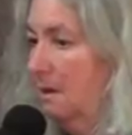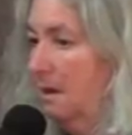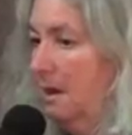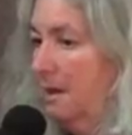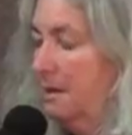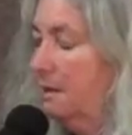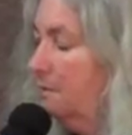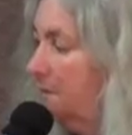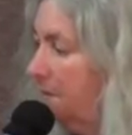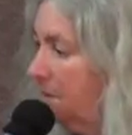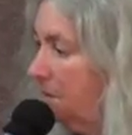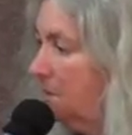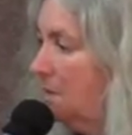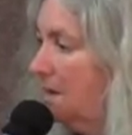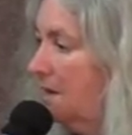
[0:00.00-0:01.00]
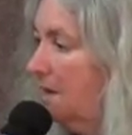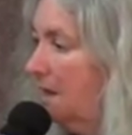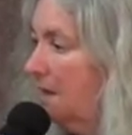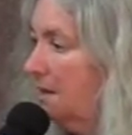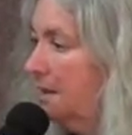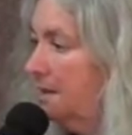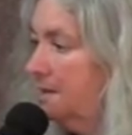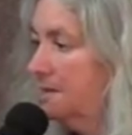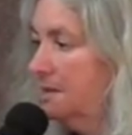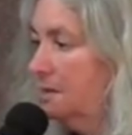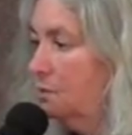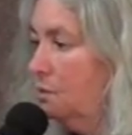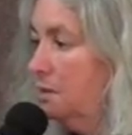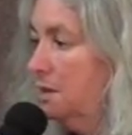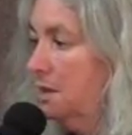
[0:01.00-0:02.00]
I think we saw that
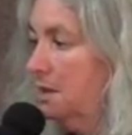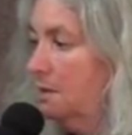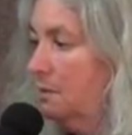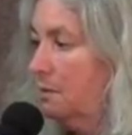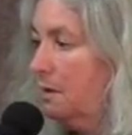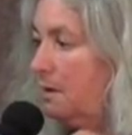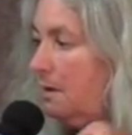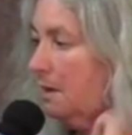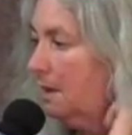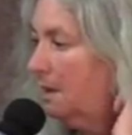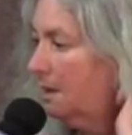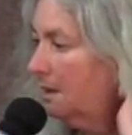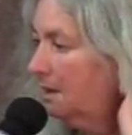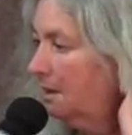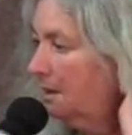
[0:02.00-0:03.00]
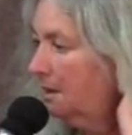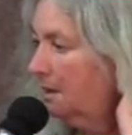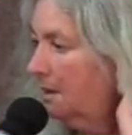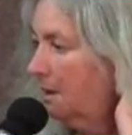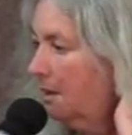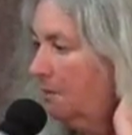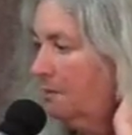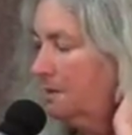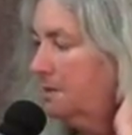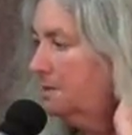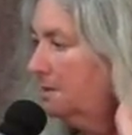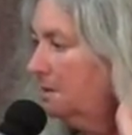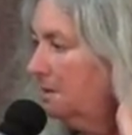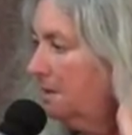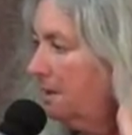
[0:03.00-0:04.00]
legacy really working in our
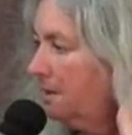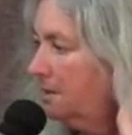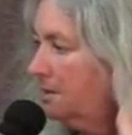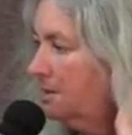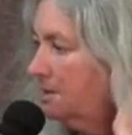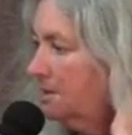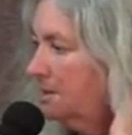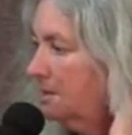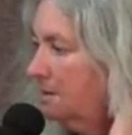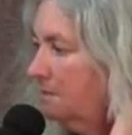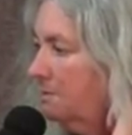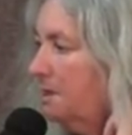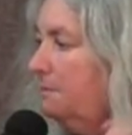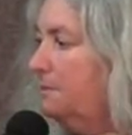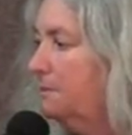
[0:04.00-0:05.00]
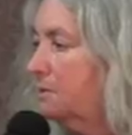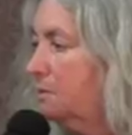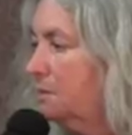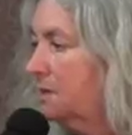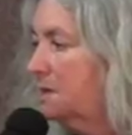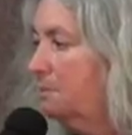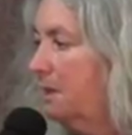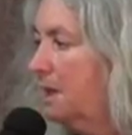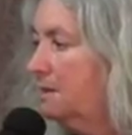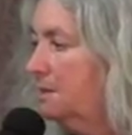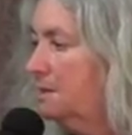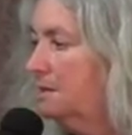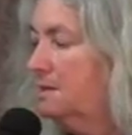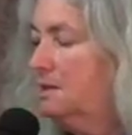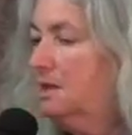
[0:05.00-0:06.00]
recent elections in people's
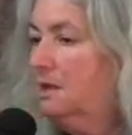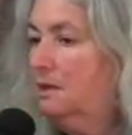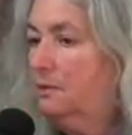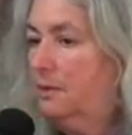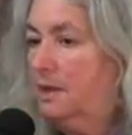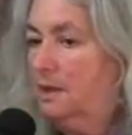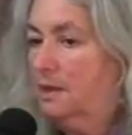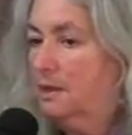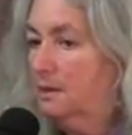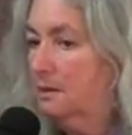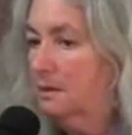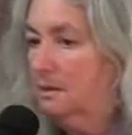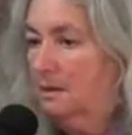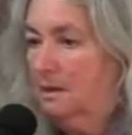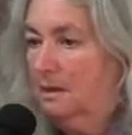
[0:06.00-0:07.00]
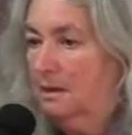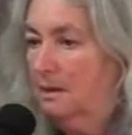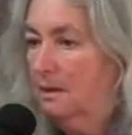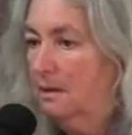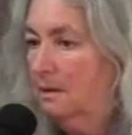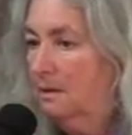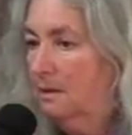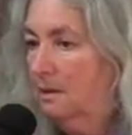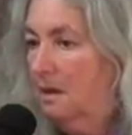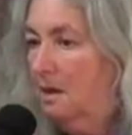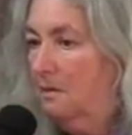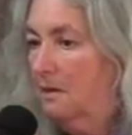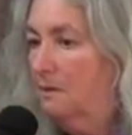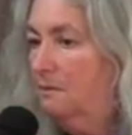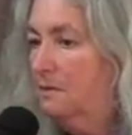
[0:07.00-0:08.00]
responses to Hillary Clinton. You
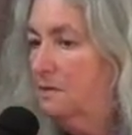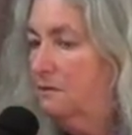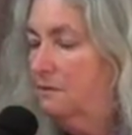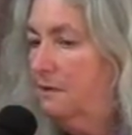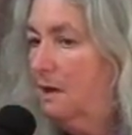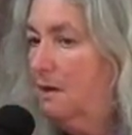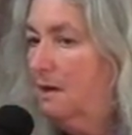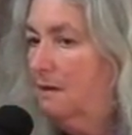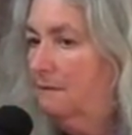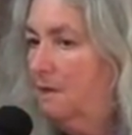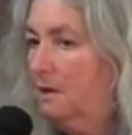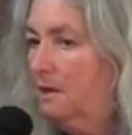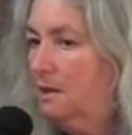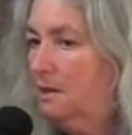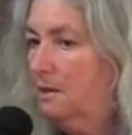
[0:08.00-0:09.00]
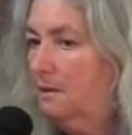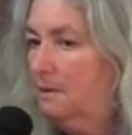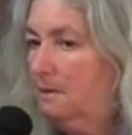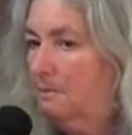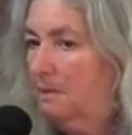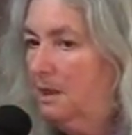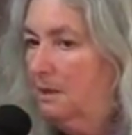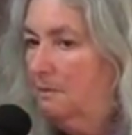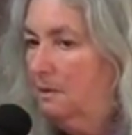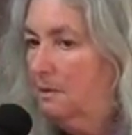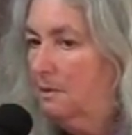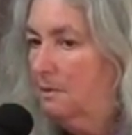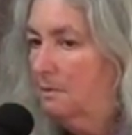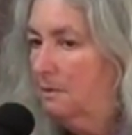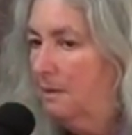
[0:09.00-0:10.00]
know, it was very, very clear to me
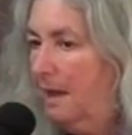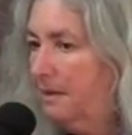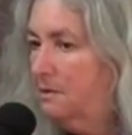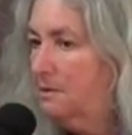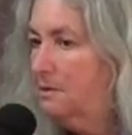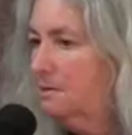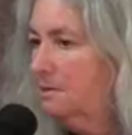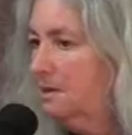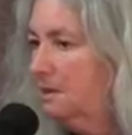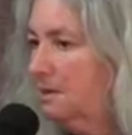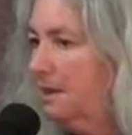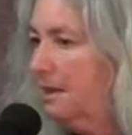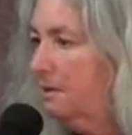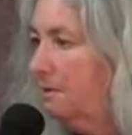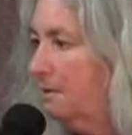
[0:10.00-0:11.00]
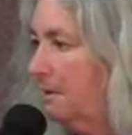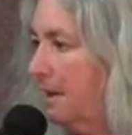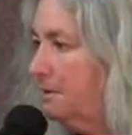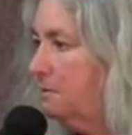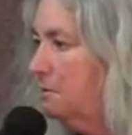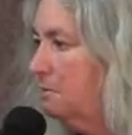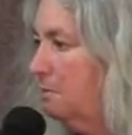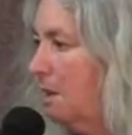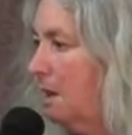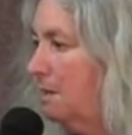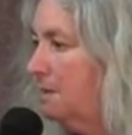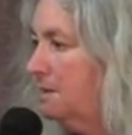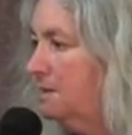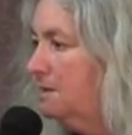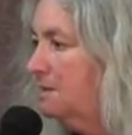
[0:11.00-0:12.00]
whether you liked her, didn't like her, liked her
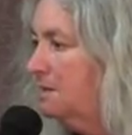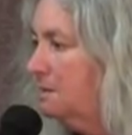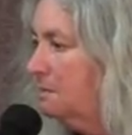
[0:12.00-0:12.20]
policies.